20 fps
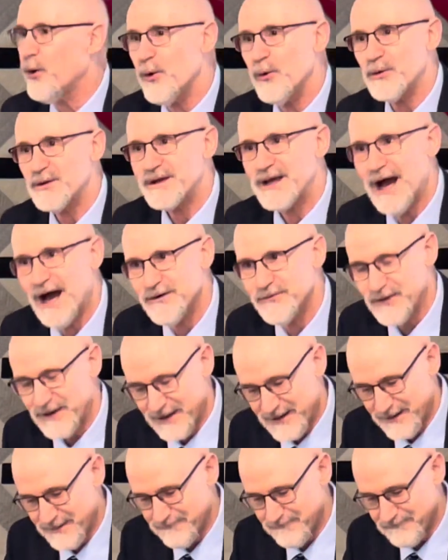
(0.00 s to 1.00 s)
old
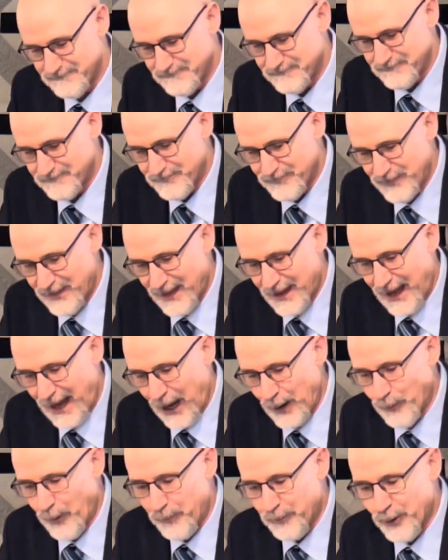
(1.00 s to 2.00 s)
covenant.
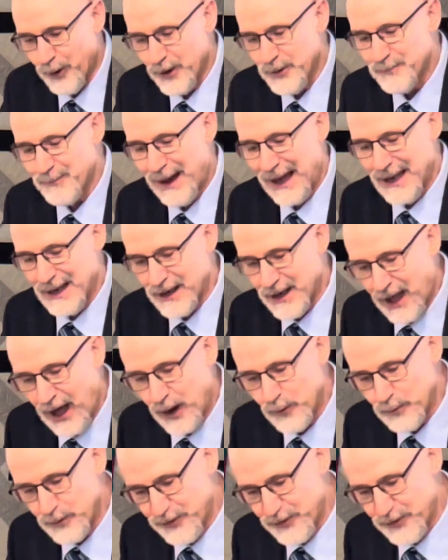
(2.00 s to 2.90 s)
I will put my law